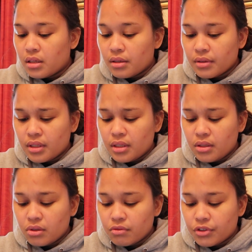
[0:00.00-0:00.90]
I'm gonna
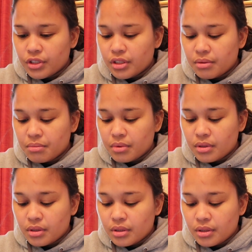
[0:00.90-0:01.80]
look for the
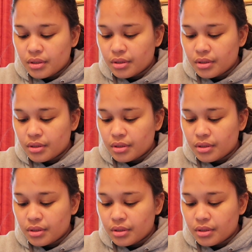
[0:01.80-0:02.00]
number.